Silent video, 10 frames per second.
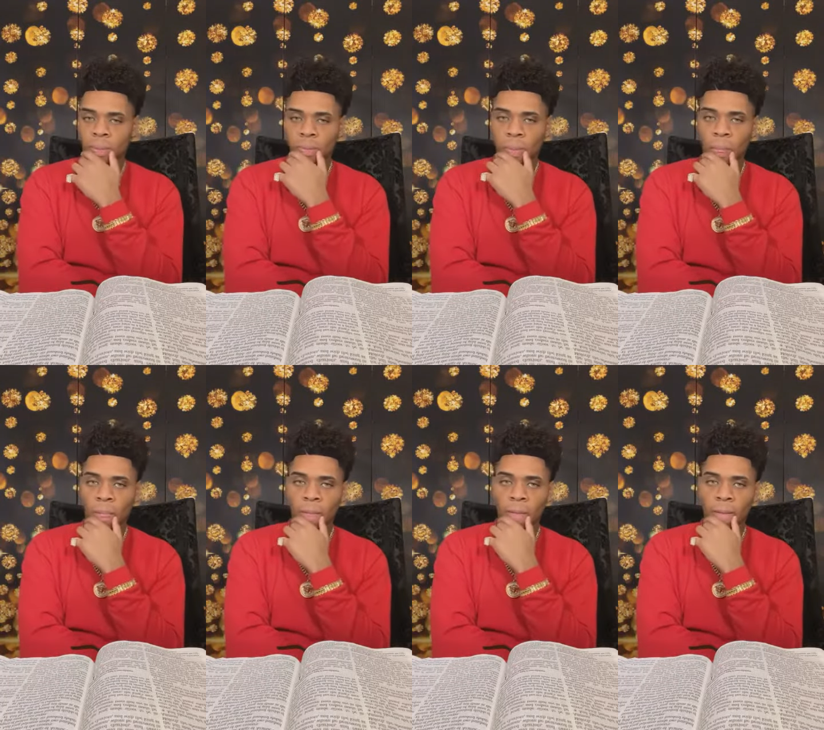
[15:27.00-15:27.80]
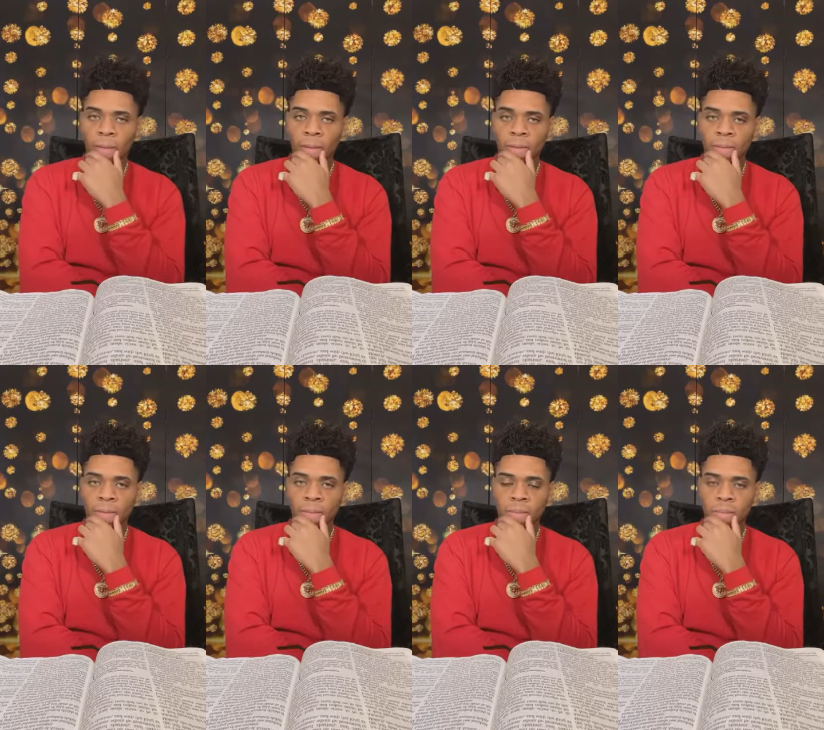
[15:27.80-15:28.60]

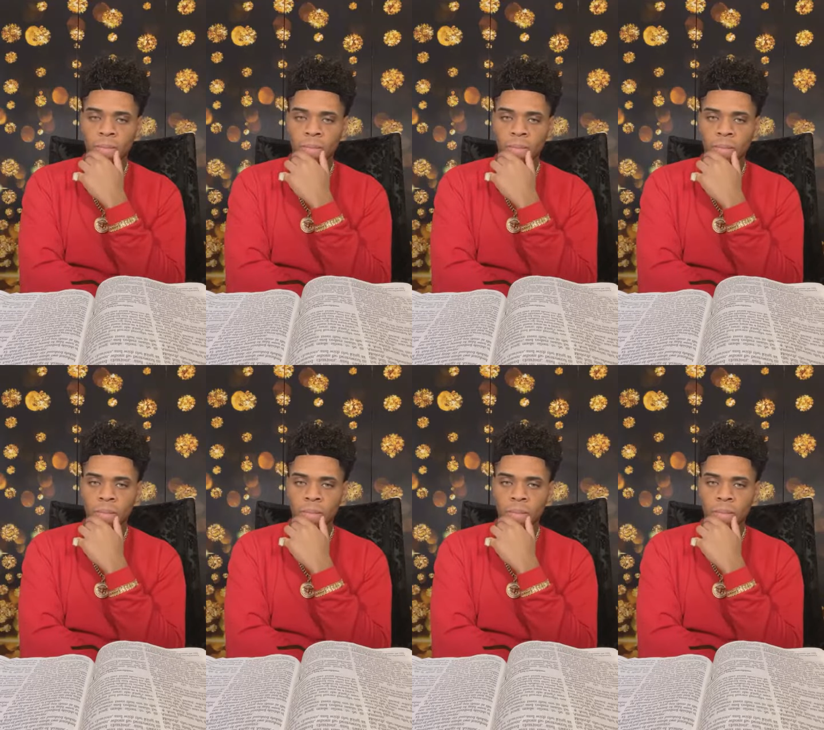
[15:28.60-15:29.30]
(no one is talking)